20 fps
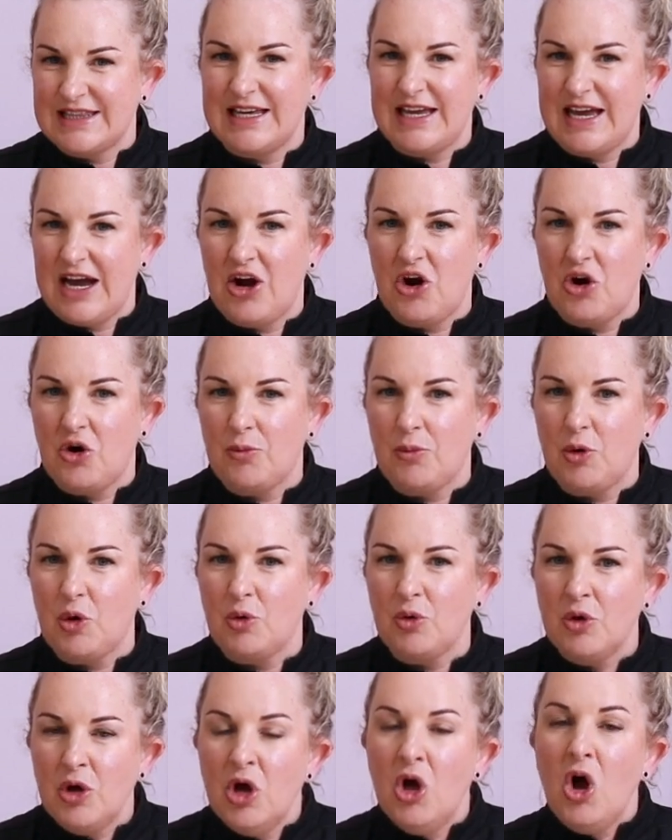the
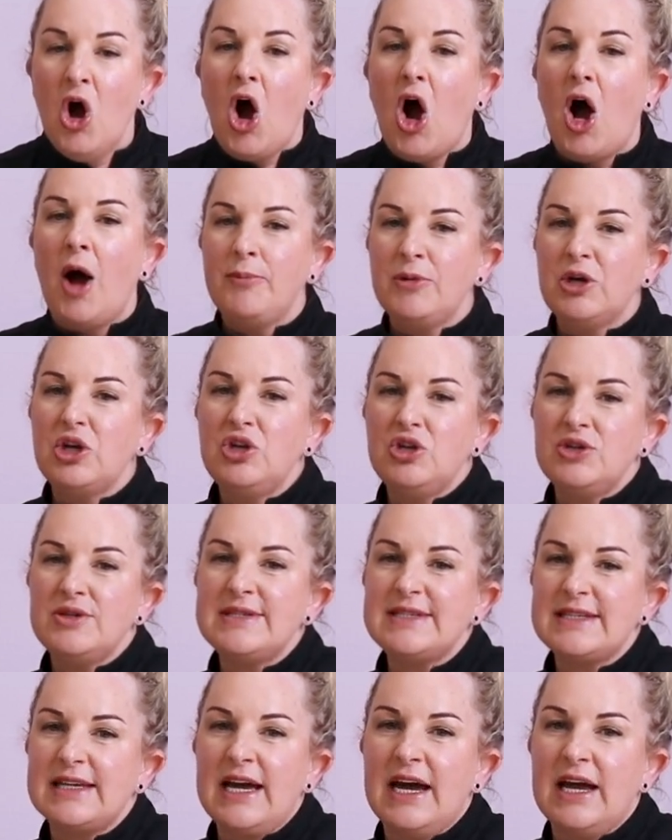caramel. I'm not going to
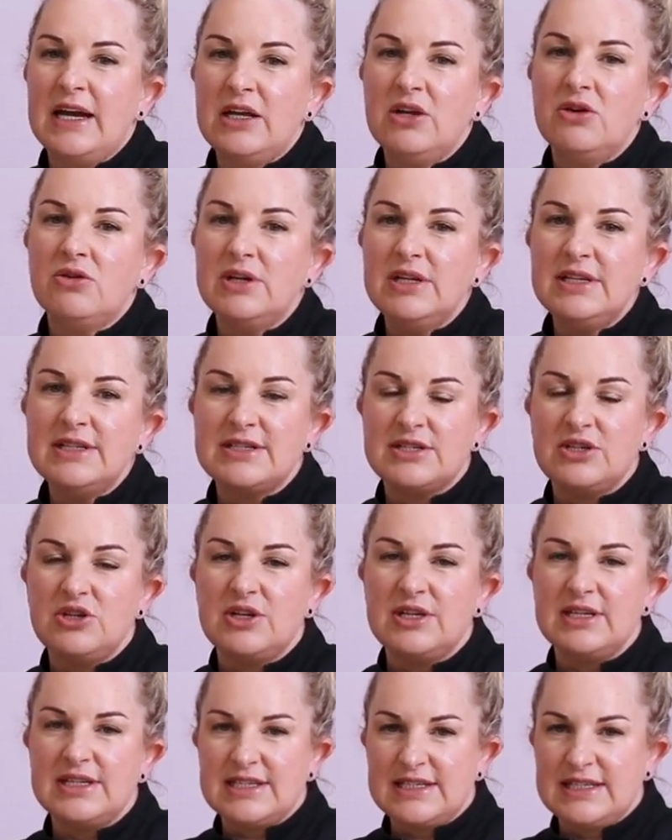use a cutting grid, so you
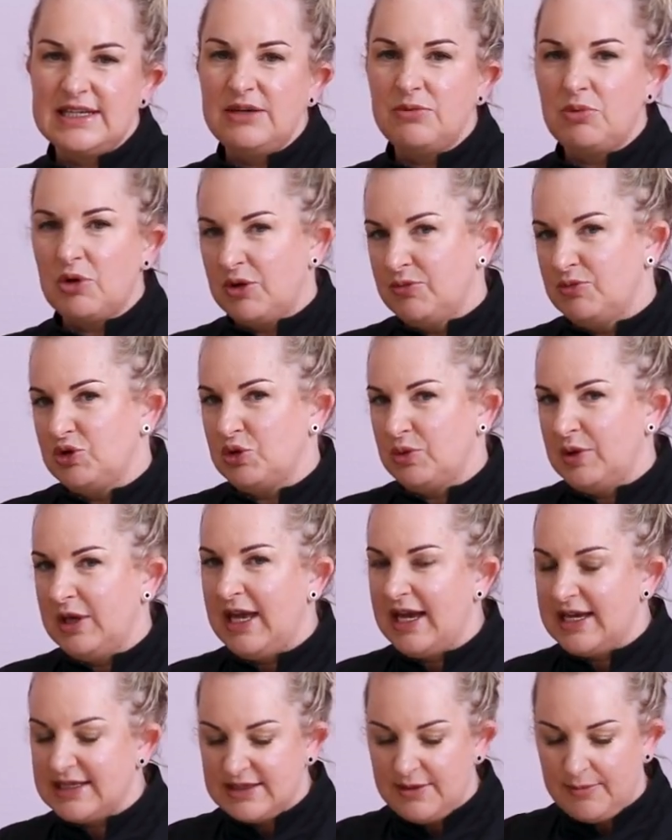can see what I'm
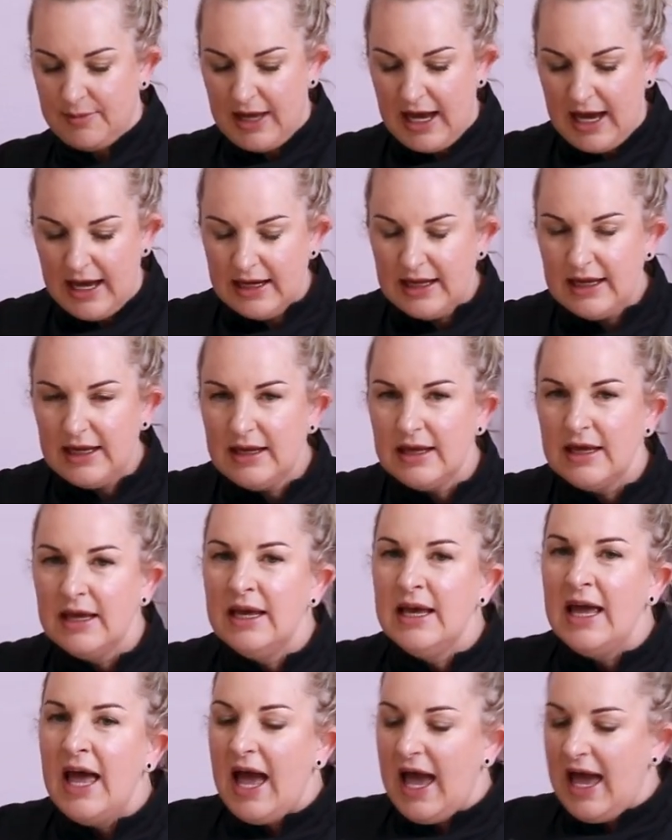doing as I'm cutting.
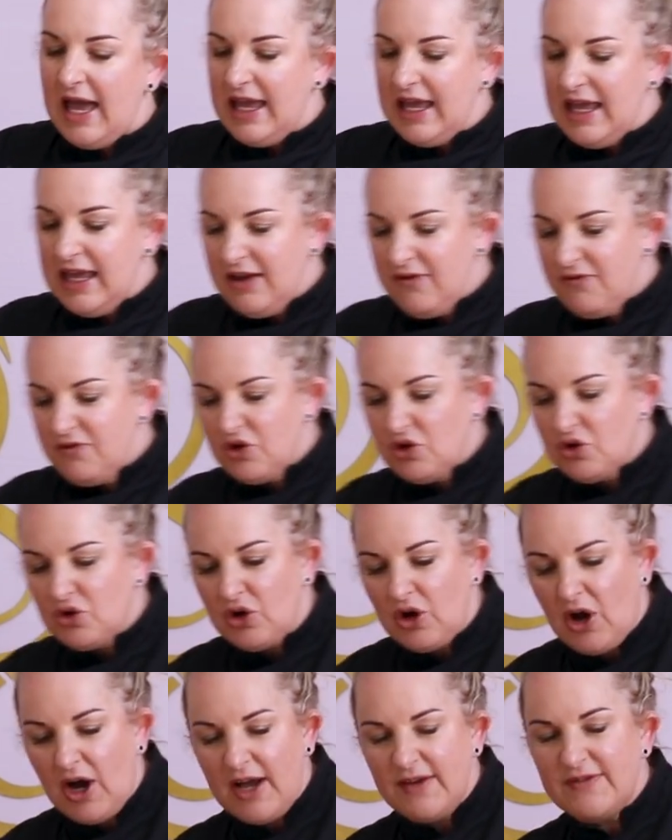If your
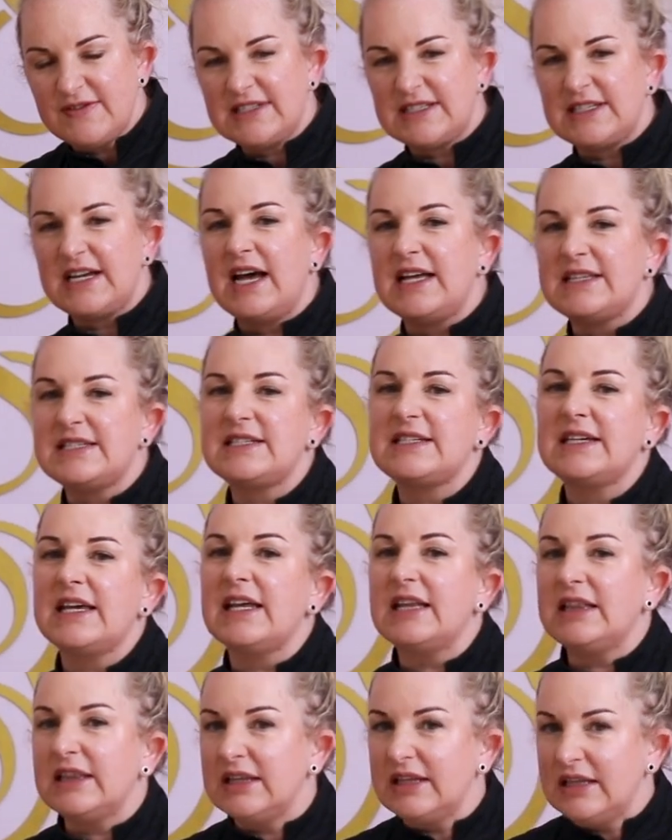knife starts to
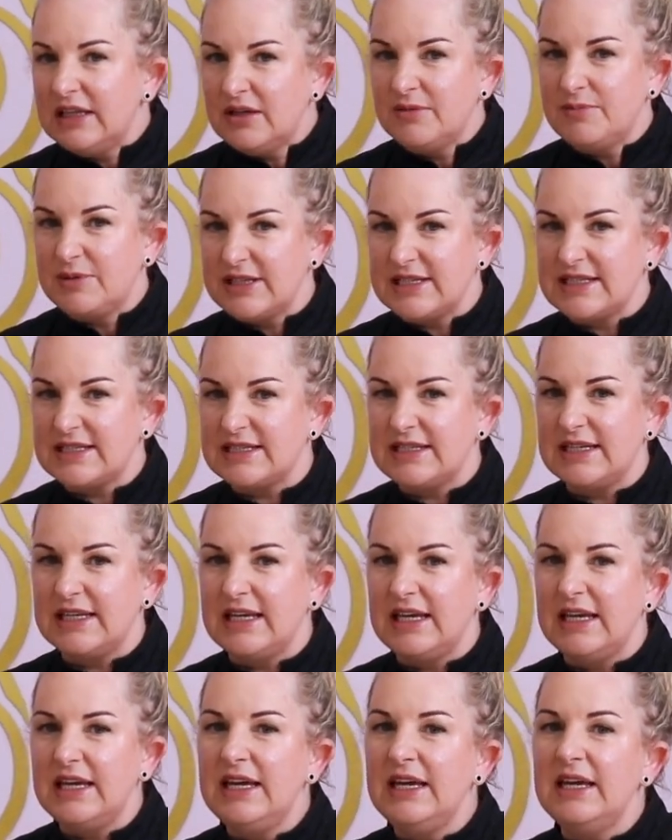get a little bit
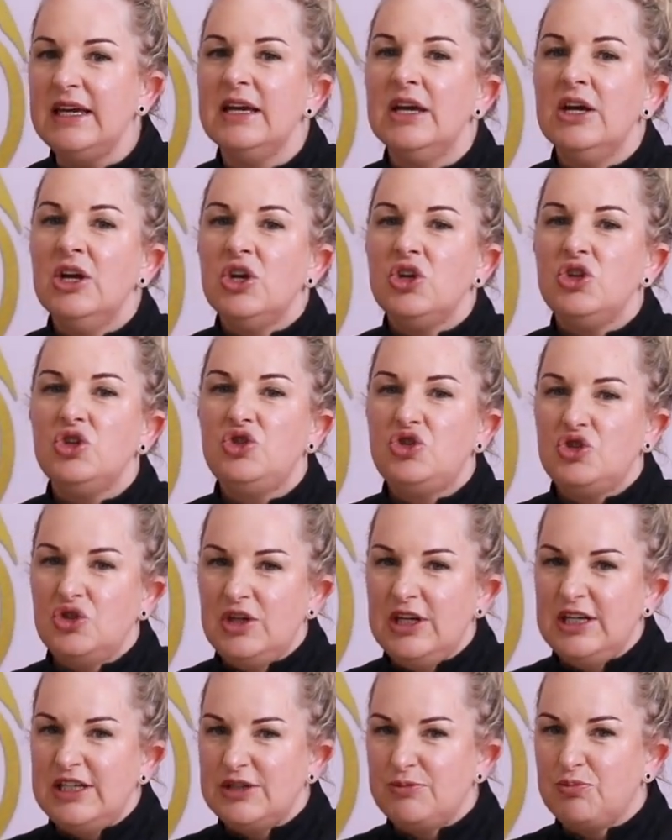sticky, you do
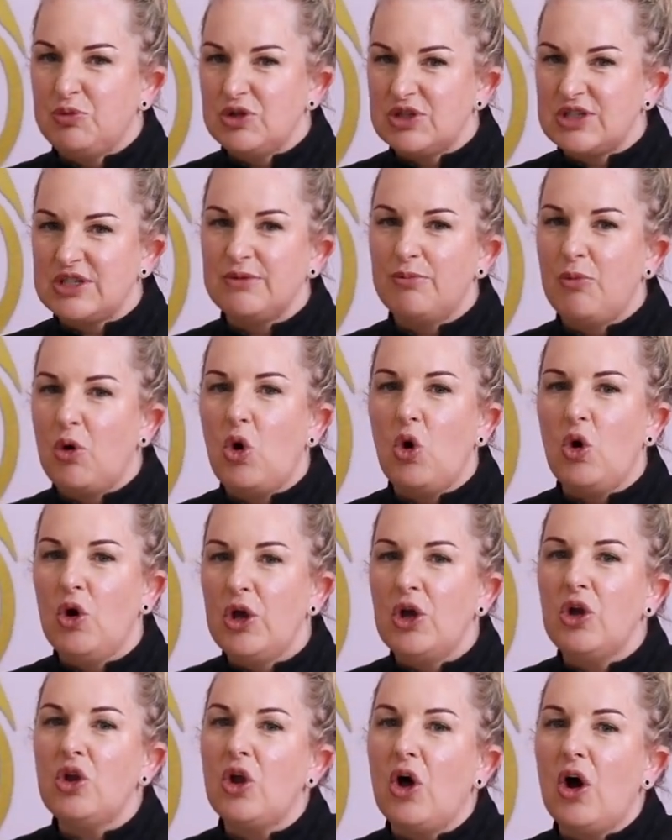need to put some
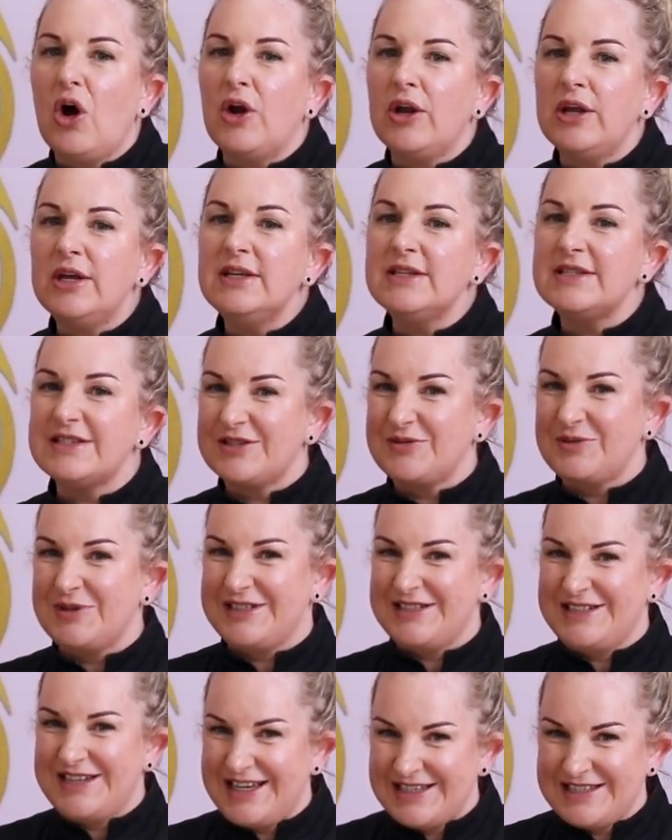oil on it so
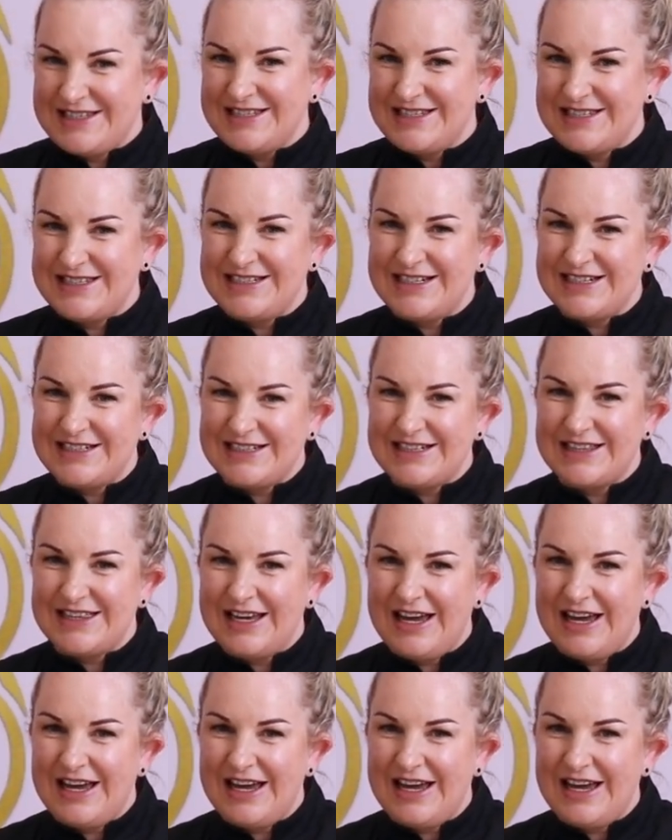it doesn't stick to the